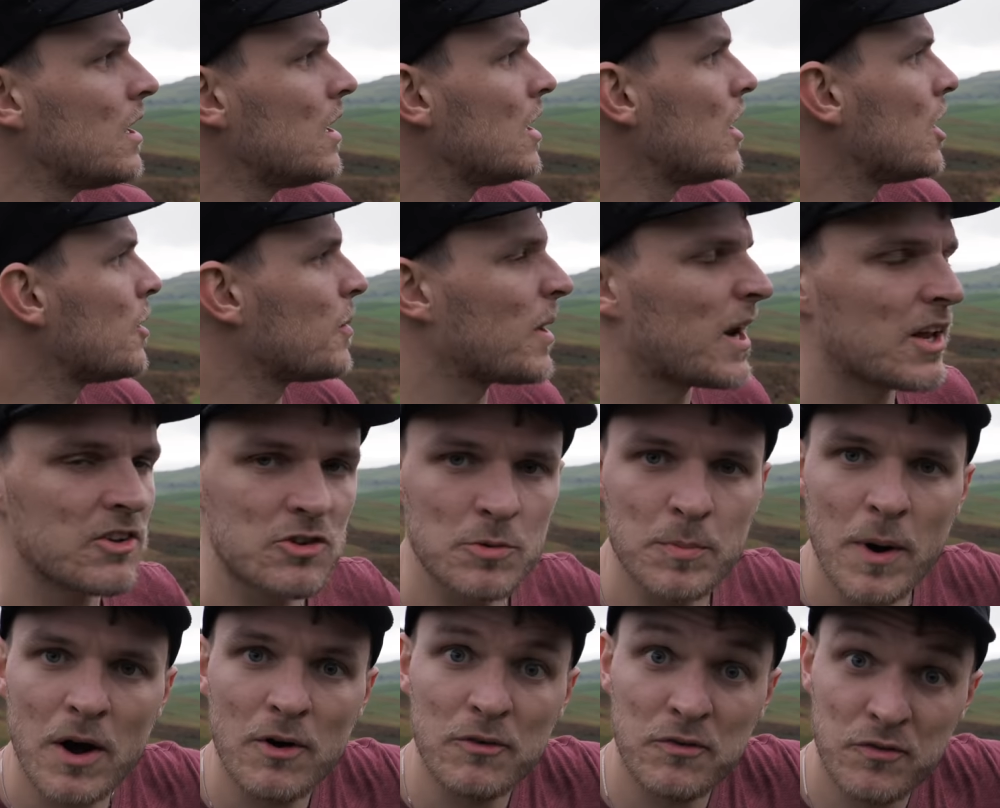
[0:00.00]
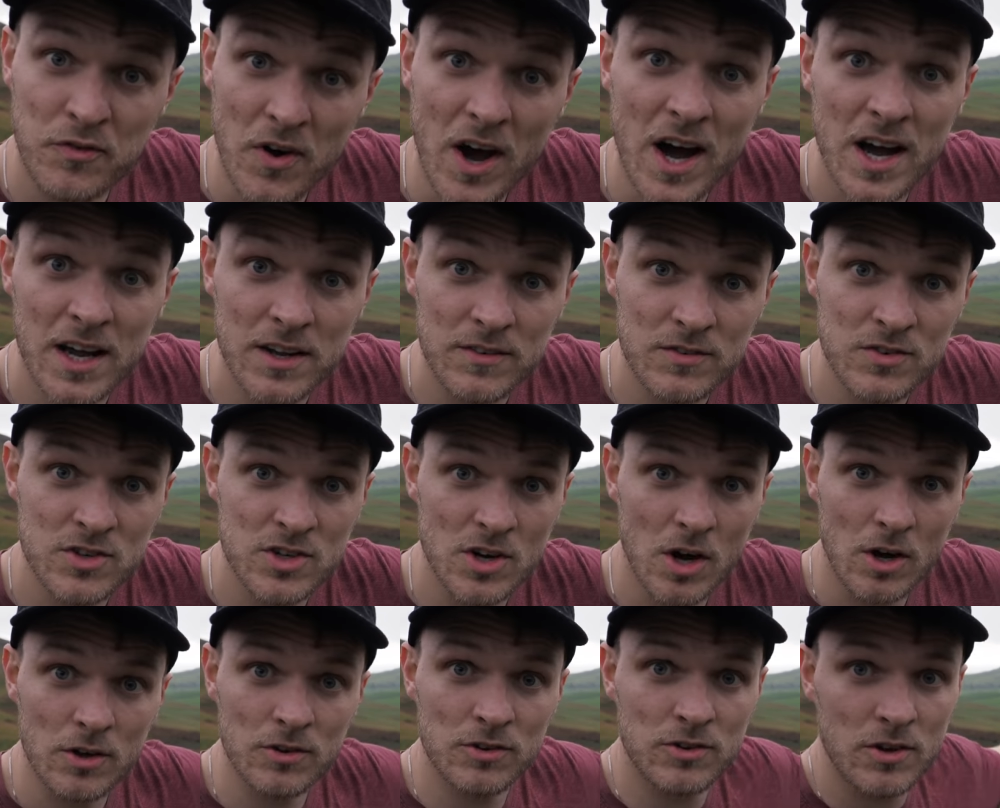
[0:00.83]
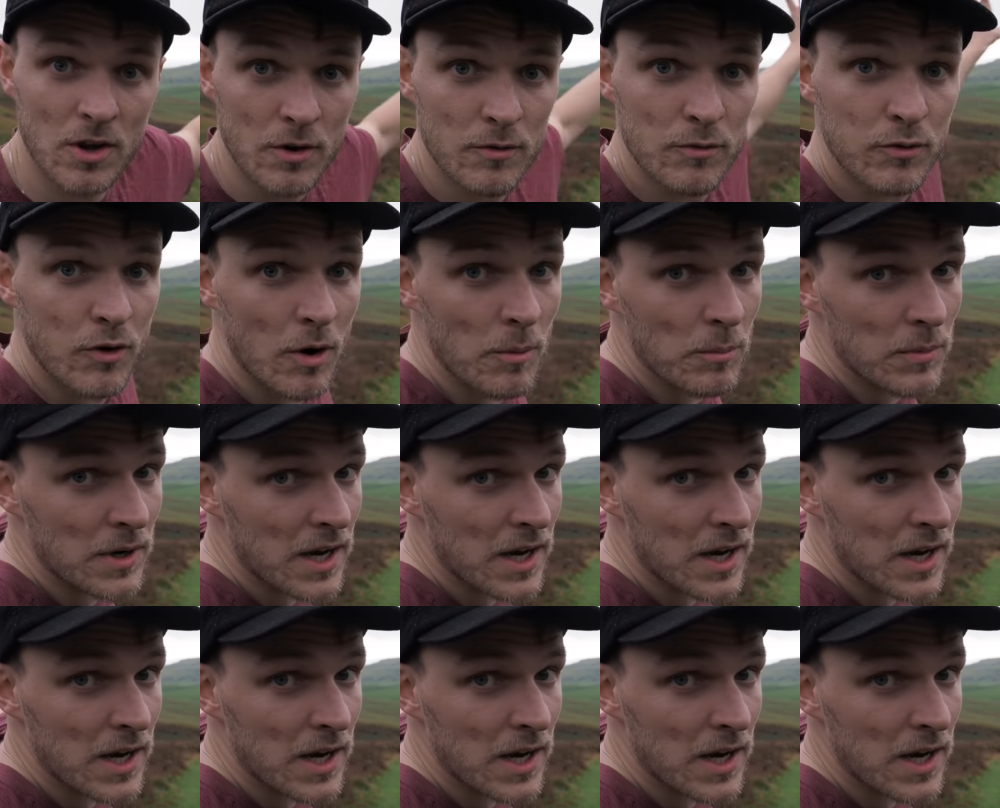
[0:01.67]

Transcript: And it's about 5 shots from